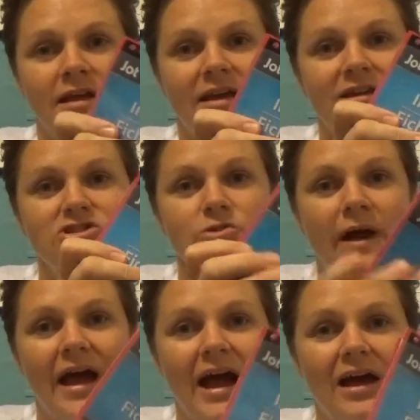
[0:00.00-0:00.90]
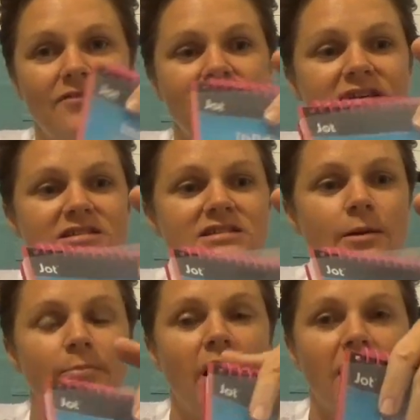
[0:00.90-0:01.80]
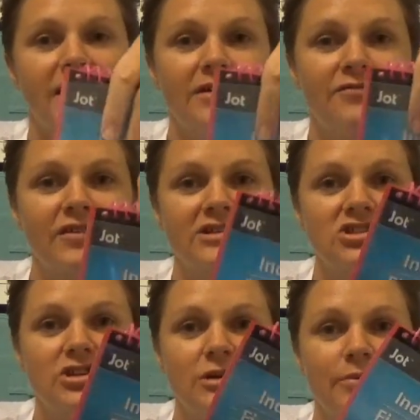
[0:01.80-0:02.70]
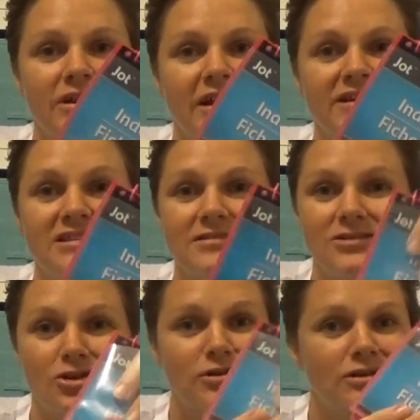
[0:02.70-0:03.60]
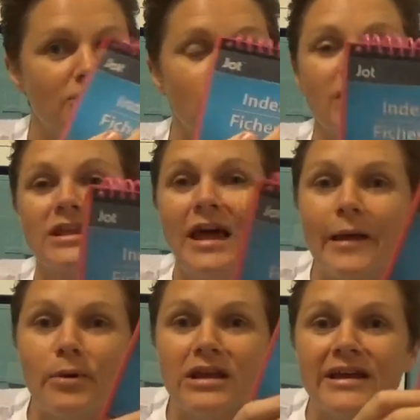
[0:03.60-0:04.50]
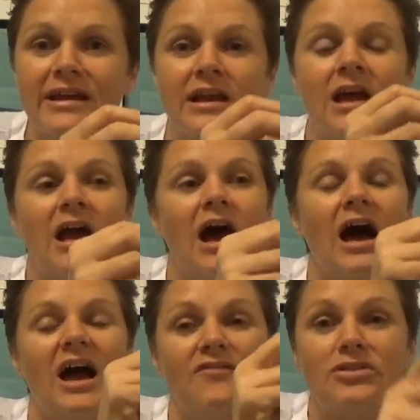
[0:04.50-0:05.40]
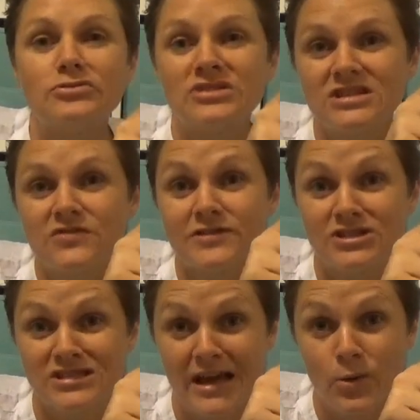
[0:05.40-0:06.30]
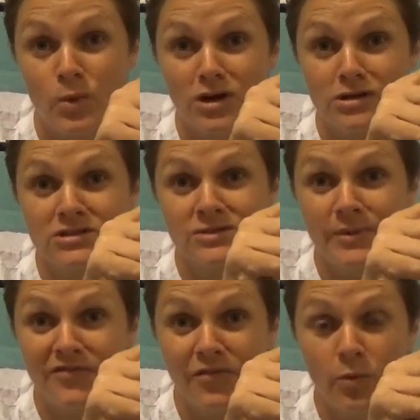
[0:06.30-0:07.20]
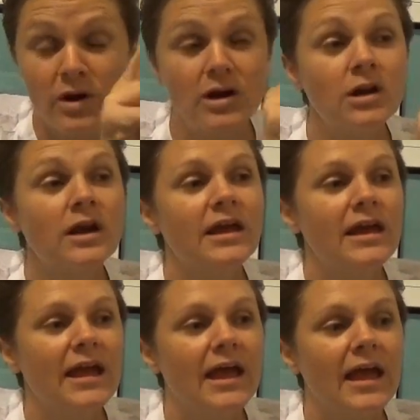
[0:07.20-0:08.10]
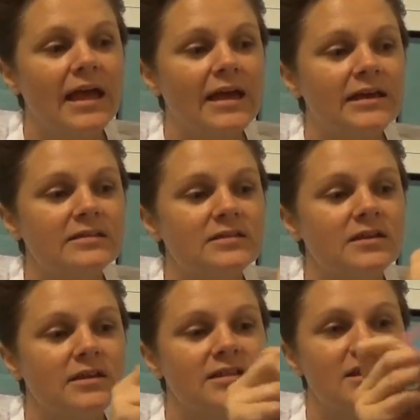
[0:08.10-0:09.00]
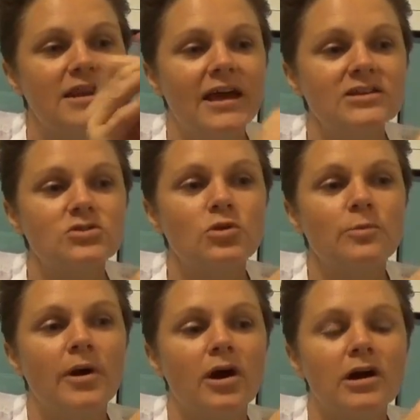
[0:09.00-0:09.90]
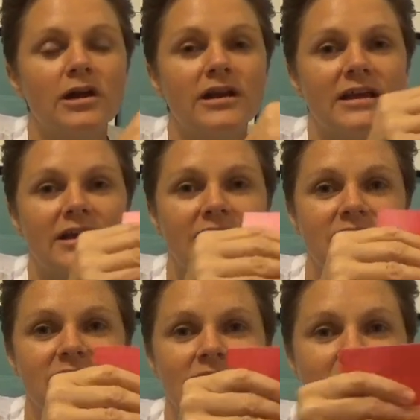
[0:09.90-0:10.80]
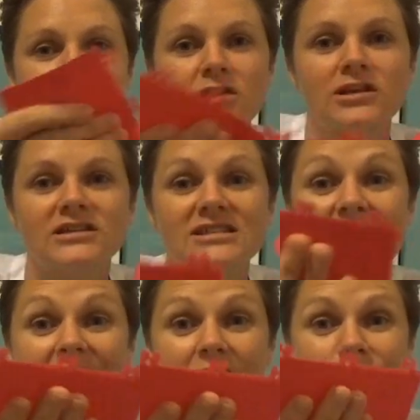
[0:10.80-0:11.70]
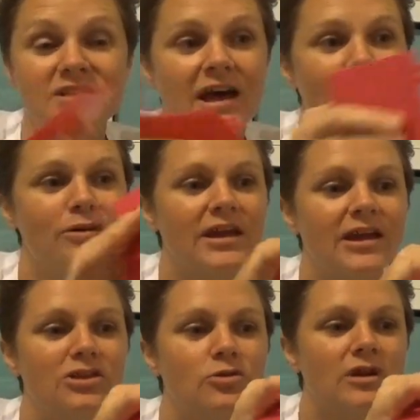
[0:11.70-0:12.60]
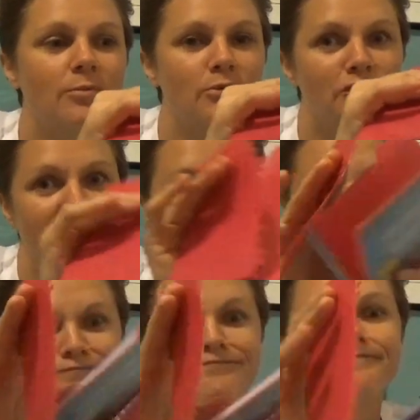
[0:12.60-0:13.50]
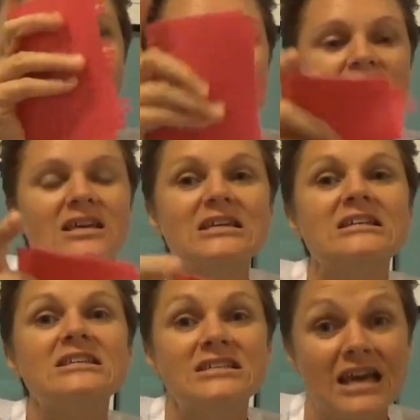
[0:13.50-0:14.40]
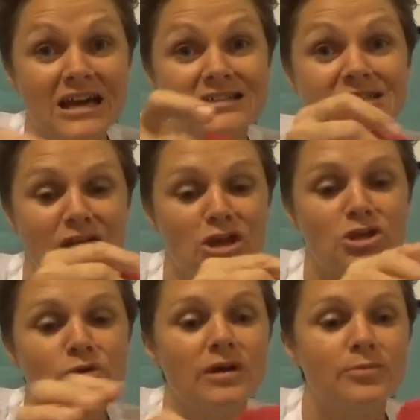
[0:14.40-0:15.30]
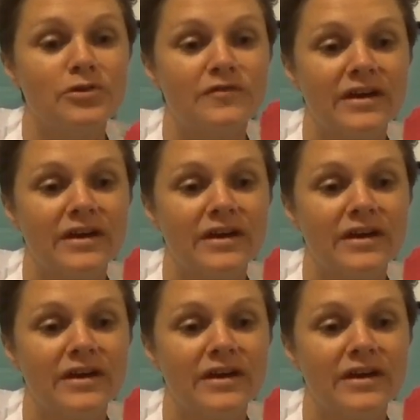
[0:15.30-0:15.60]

is you have this pocket in front so you can put like your, you can label it. I've used these for sight words before. And the next cool part is, look, see that comes out and you can move it. Yes, you can move